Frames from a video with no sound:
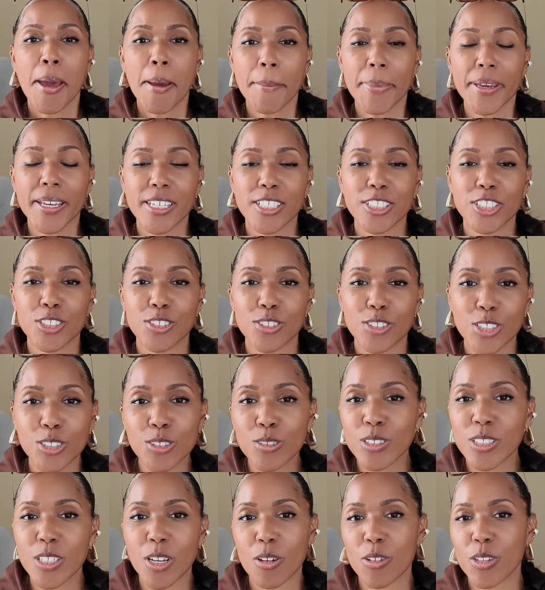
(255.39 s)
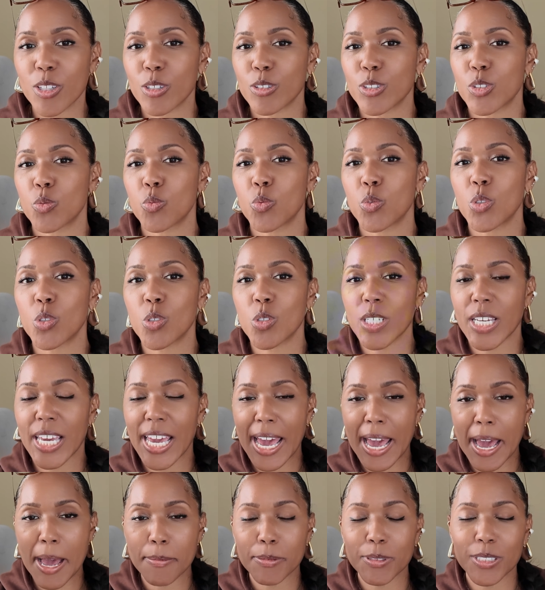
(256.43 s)
because you do know those wool
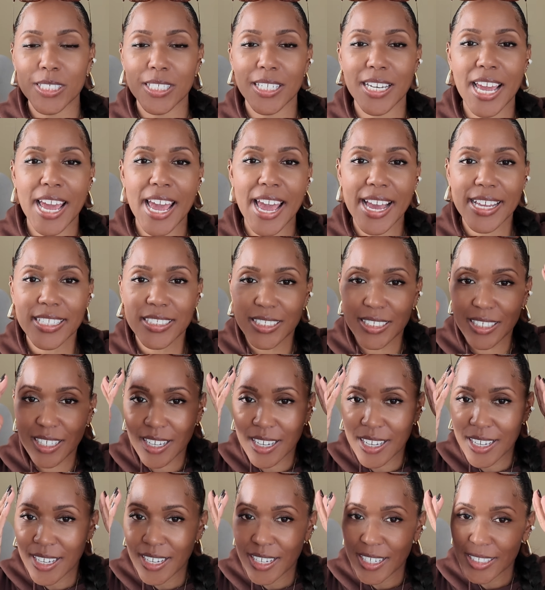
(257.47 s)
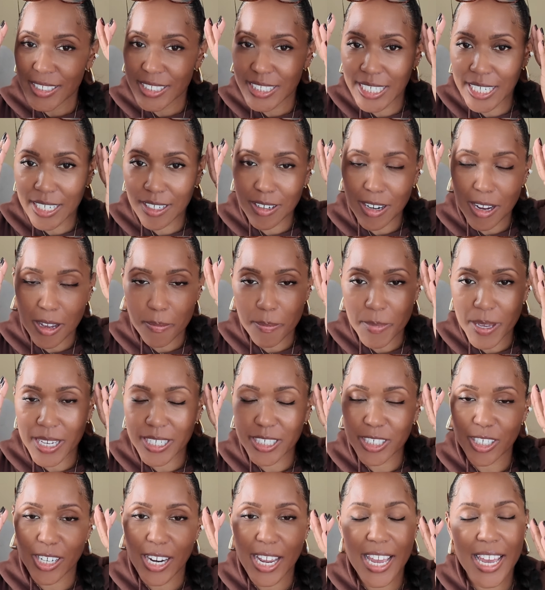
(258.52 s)
caps and hats tear up
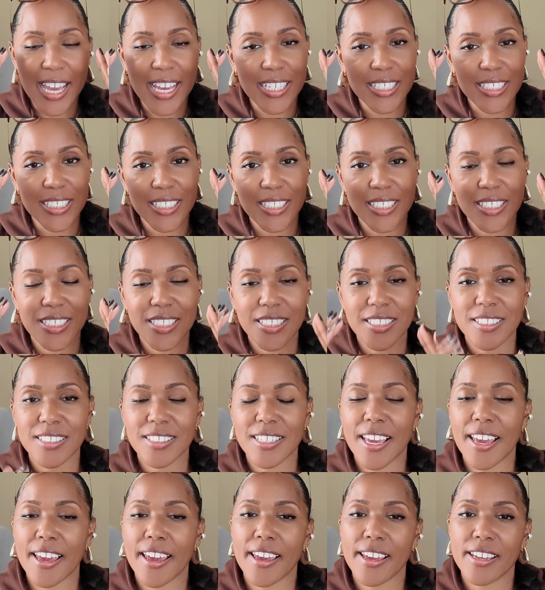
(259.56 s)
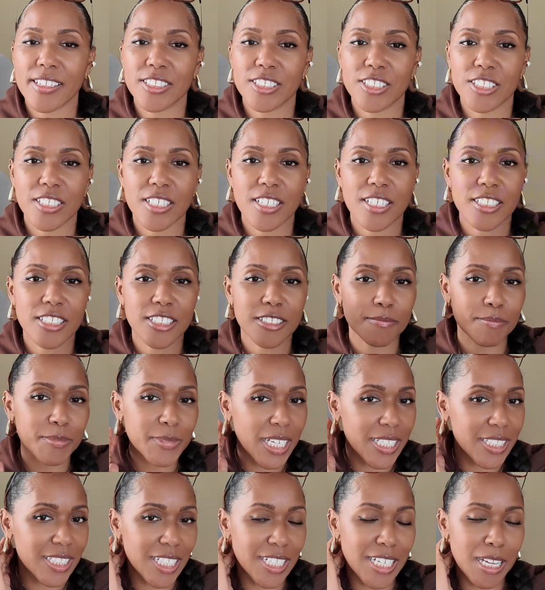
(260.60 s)
at your edges and just
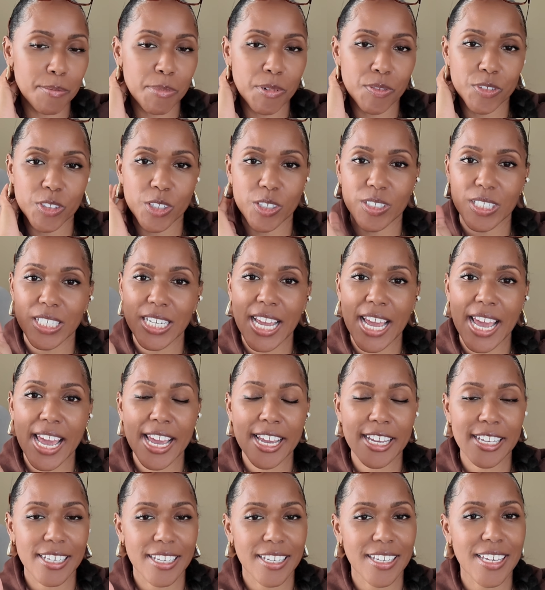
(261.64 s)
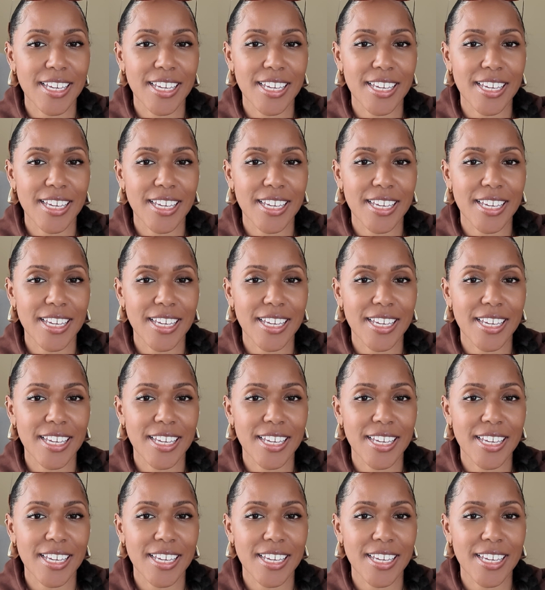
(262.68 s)
at the nape of your neck.